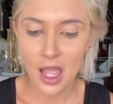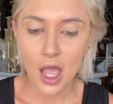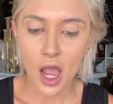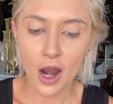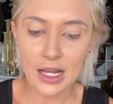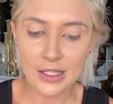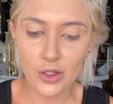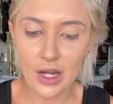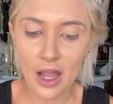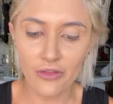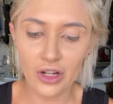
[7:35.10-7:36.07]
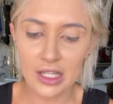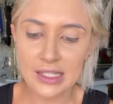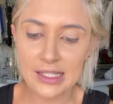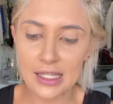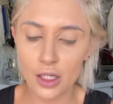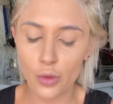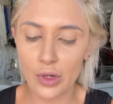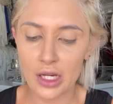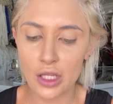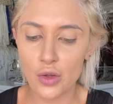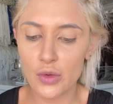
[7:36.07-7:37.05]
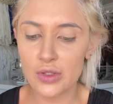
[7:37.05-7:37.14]
All right, so now for concealer, we're gonna
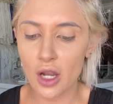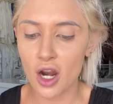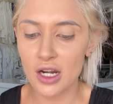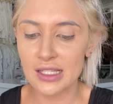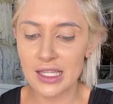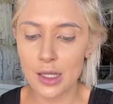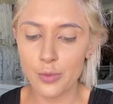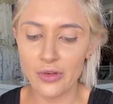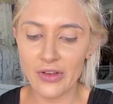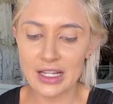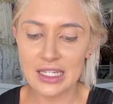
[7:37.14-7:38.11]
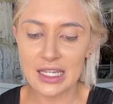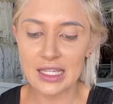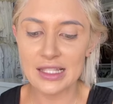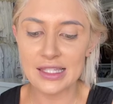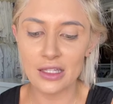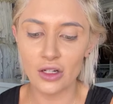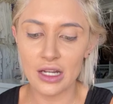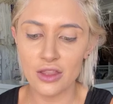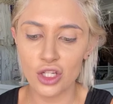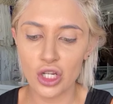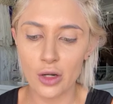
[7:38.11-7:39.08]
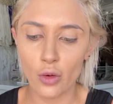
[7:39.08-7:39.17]
use our Skin Perfecting Concealer in the
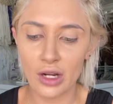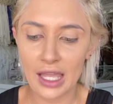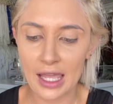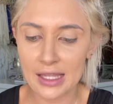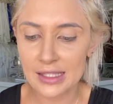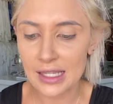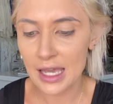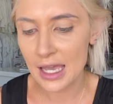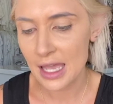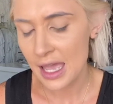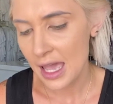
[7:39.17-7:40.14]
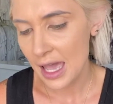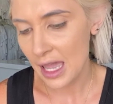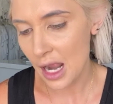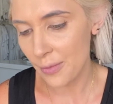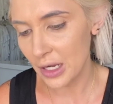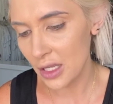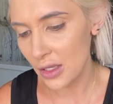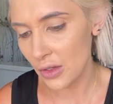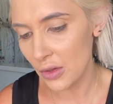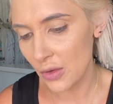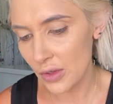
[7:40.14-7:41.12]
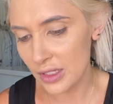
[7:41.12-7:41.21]
shade Organza, and I'm gonna
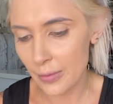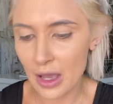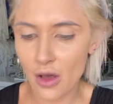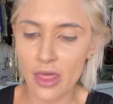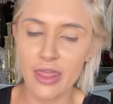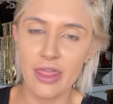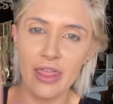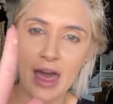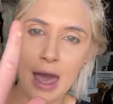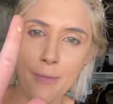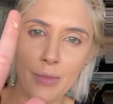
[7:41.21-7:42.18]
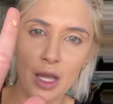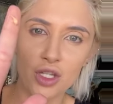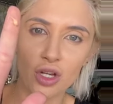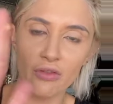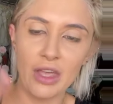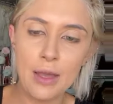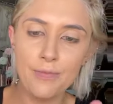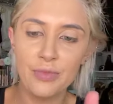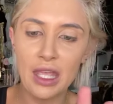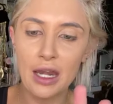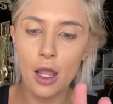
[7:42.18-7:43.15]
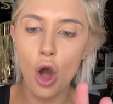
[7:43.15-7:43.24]
use about that much of it,
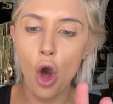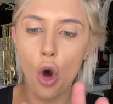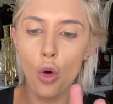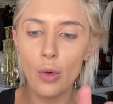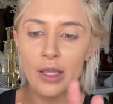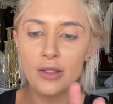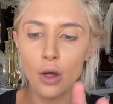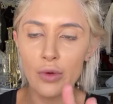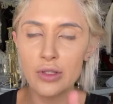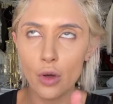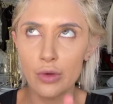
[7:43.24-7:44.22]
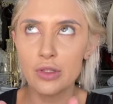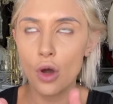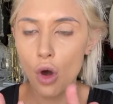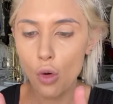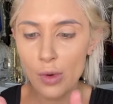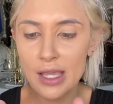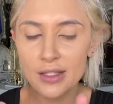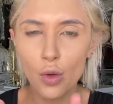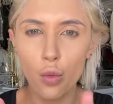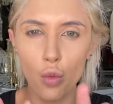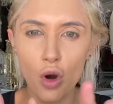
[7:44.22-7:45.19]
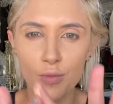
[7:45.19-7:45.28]
and I always, always, always, always
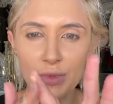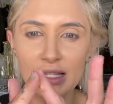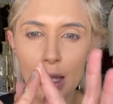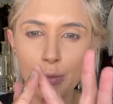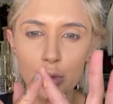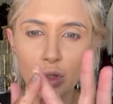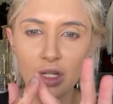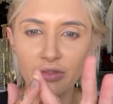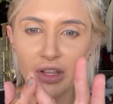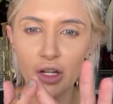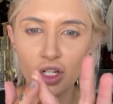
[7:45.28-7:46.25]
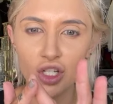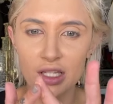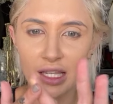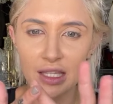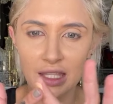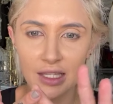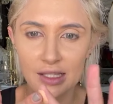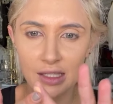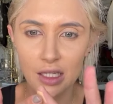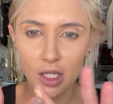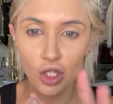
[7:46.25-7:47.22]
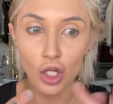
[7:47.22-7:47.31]
warm this up between your fingers just like this.
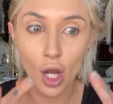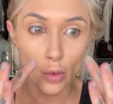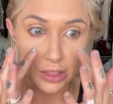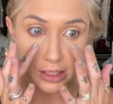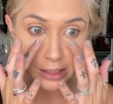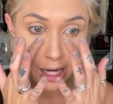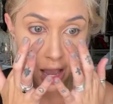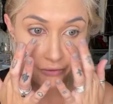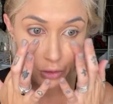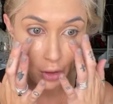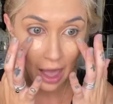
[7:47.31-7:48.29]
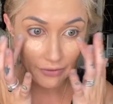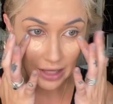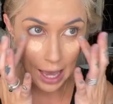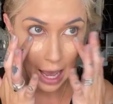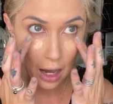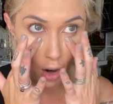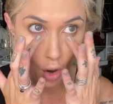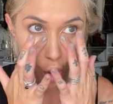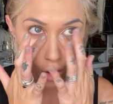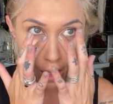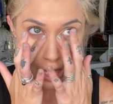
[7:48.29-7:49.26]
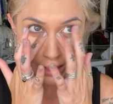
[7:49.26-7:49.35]
No, it does not feel heavy at
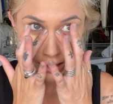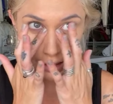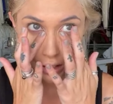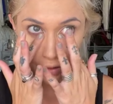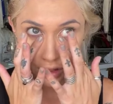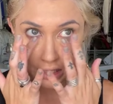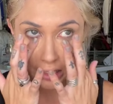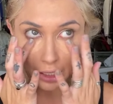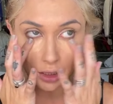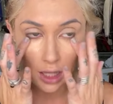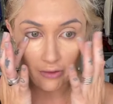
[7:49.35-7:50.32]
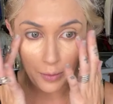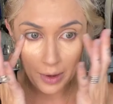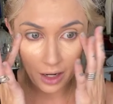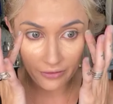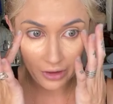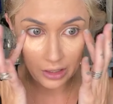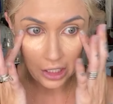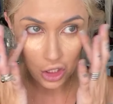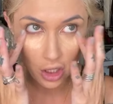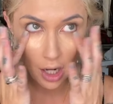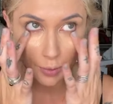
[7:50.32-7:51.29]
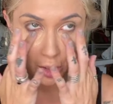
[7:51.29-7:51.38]
all. It's another thing that I love about our foundation
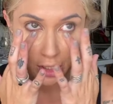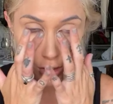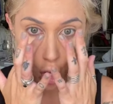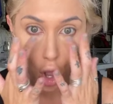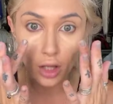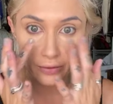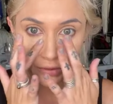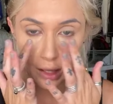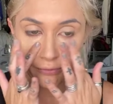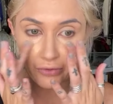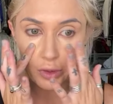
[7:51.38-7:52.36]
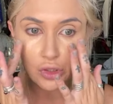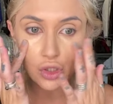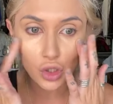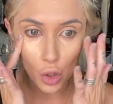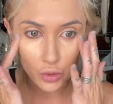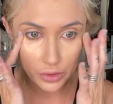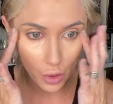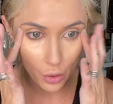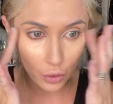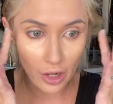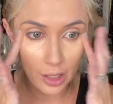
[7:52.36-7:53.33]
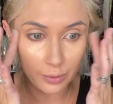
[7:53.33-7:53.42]
options. All of them feel so, so
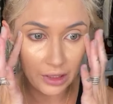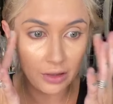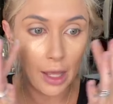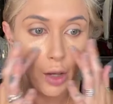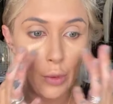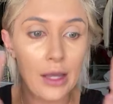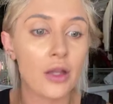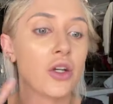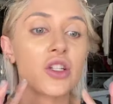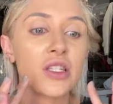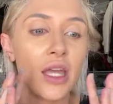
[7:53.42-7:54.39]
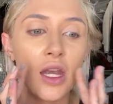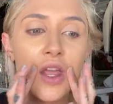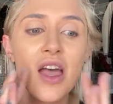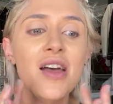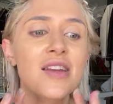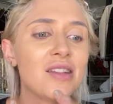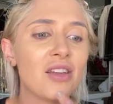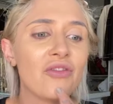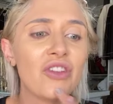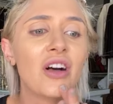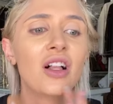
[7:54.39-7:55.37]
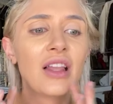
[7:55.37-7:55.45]
incredibly lightweight on your skin. Doesn't
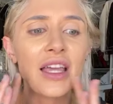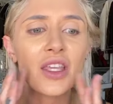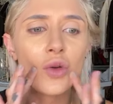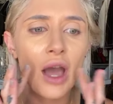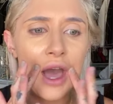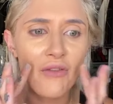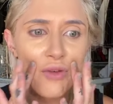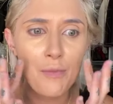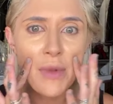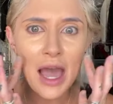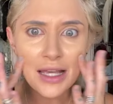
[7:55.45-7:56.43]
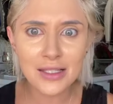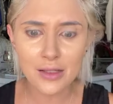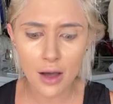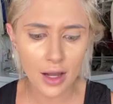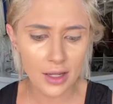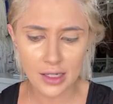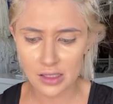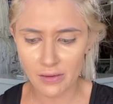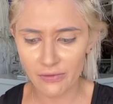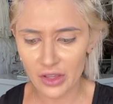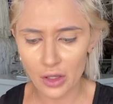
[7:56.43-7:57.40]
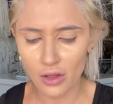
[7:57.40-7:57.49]
feel like you have a mask on, doesn't
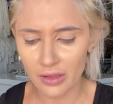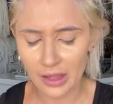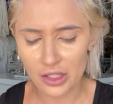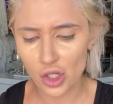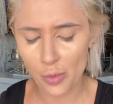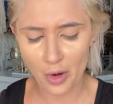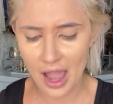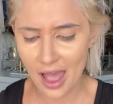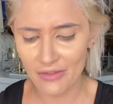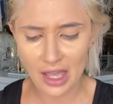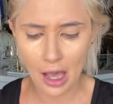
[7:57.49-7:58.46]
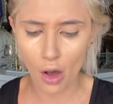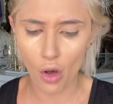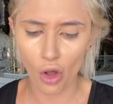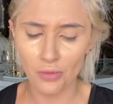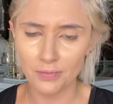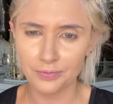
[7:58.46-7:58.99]
feel super heavy at all.